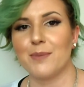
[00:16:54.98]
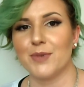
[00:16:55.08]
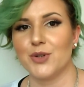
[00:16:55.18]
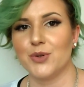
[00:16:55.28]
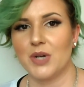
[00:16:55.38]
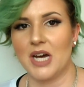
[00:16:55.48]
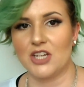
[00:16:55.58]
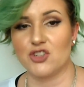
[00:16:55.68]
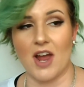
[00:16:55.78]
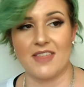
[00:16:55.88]
I'm going
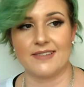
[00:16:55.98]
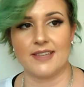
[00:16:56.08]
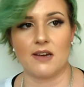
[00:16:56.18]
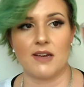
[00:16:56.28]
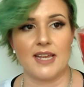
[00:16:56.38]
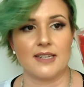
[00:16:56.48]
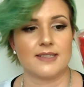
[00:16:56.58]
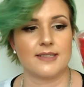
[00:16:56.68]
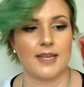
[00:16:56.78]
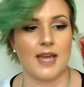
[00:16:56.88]
to try this out
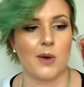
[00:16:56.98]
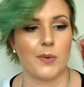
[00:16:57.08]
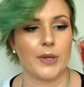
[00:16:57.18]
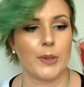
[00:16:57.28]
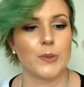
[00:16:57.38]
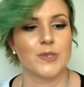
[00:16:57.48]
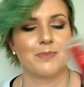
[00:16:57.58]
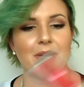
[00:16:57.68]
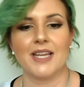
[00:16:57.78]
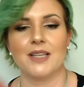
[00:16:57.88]
and see how it
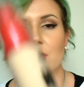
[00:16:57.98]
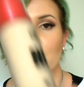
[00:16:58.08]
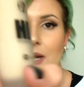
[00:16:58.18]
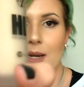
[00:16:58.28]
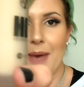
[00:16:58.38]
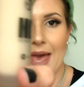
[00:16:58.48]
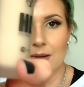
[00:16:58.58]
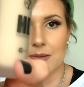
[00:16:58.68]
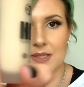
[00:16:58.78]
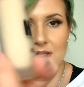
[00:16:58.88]
goes, but it looked pretty
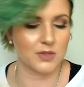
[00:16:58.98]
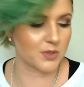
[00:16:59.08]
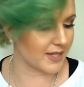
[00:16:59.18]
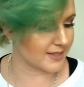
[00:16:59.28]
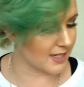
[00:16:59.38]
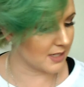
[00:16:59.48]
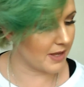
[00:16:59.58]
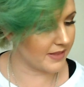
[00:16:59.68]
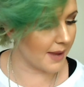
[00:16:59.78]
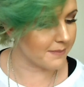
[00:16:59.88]
pale, so I was quite
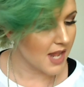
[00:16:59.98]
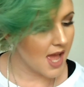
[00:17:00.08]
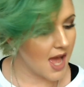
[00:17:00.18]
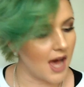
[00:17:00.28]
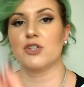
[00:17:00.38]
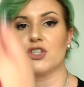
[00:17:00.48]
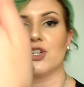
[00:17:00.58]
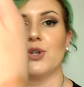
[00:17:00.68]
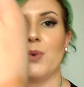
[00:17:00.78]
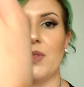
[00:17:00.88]
excited about that. I'll
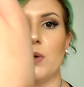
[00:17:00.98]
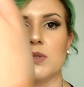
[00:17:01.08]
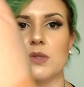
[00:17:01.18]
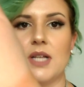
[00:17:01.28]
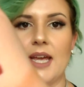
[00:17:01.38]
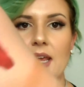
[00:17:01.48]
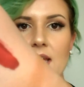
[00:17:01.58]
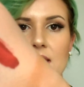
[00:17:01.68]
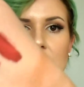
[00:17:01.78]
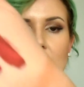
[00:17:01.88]
just show you what those look
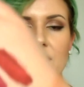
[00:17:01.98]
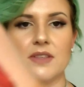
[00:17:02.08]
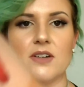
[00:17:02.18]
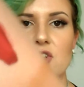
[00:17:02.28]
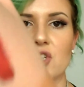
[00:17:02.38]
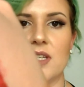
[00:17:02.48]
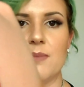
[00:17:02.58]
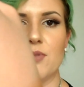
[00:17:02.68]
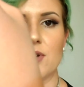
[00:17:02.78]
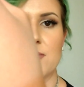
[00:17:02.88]
like now that they're
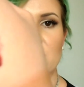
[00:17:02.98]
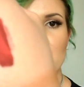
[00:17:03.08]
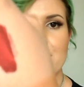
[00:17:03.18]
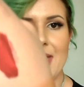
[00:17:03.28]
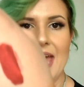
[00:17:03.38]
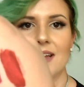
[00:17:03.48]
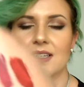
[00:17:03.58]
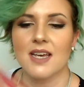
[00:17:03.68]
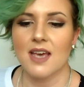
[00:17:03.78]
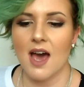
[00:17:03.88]
actually pretty much
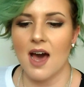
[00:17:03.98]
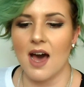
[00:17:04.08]
matte.